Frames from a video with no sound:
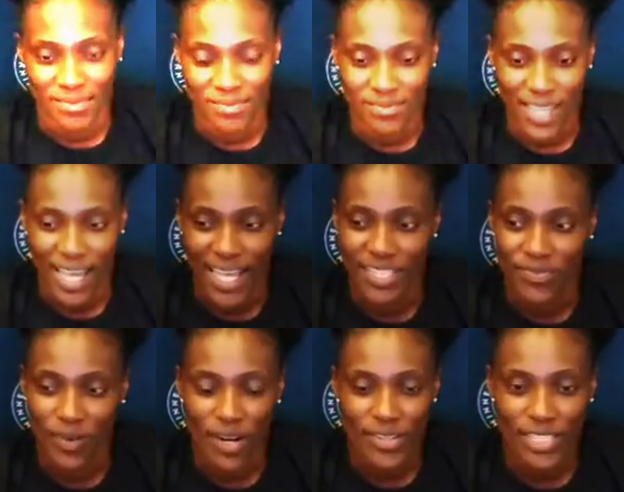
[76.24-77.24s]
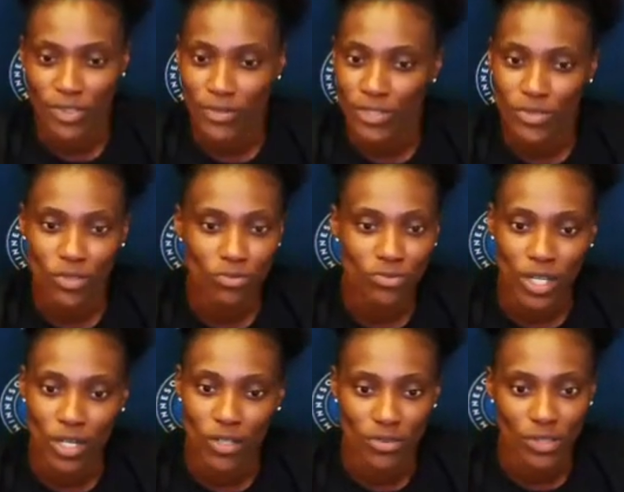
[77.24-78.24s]
As far as Crystal,
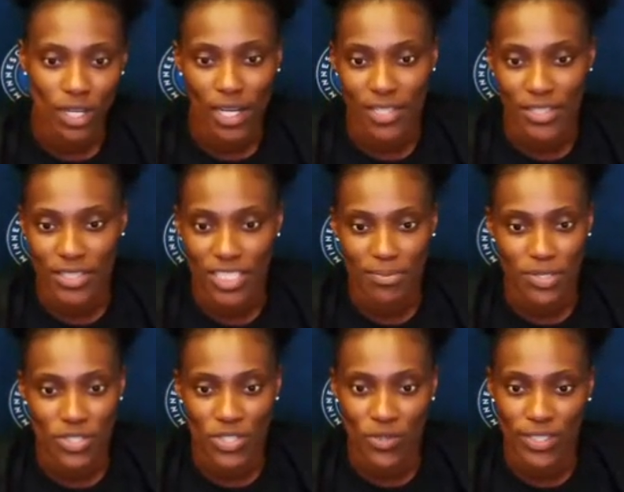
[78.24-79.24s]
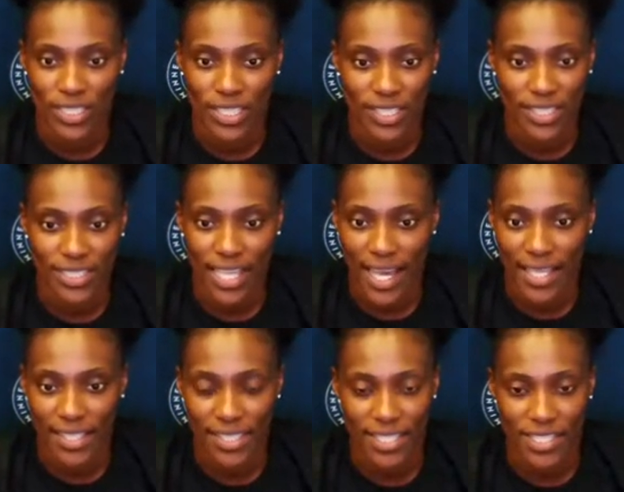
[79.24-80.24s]
no. Uh, she's been showing us that
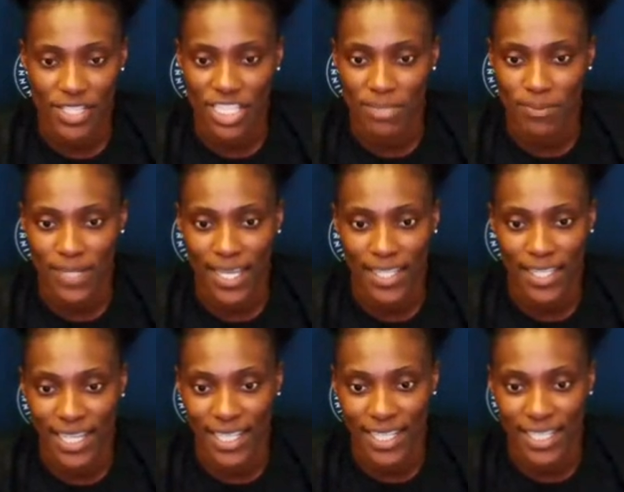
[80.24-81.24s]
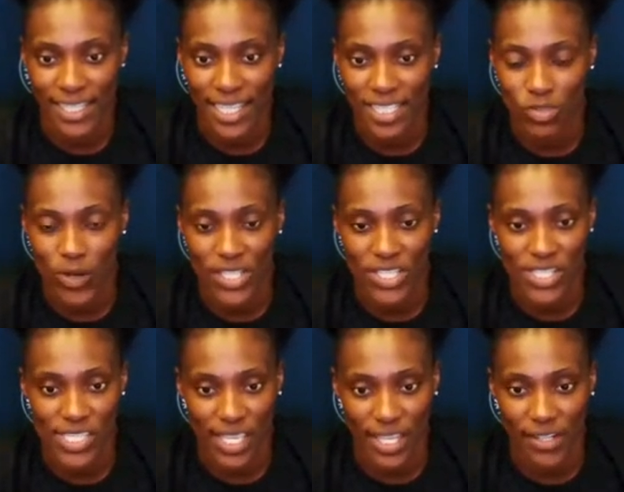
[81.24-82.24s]
since she's been at Connecticut. That's why she's
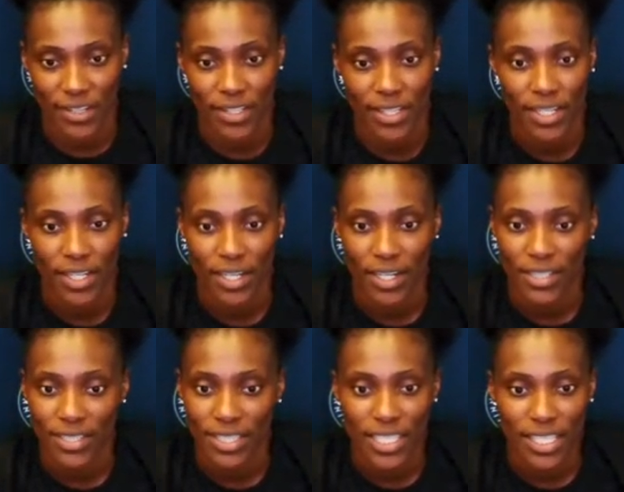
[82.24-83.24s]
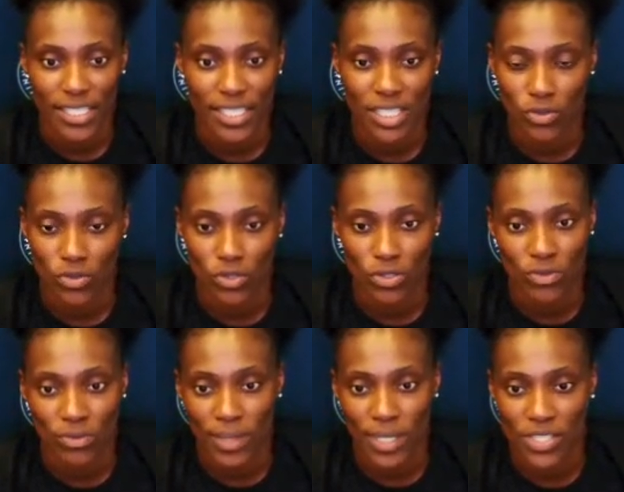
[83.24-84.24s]
here uh, to get us in the groove and
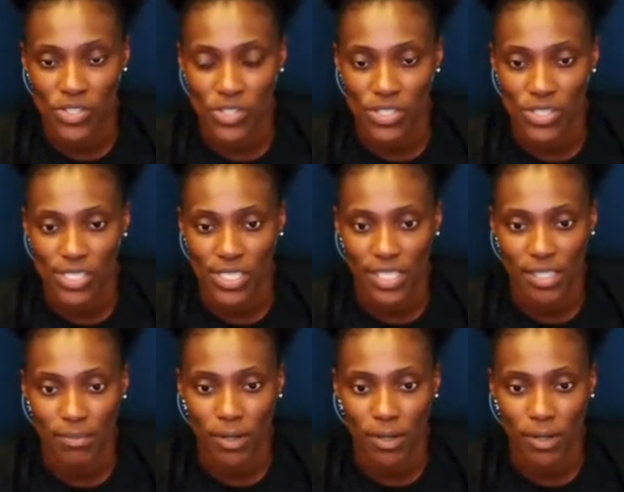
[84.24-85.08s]
making sure she gets the ball to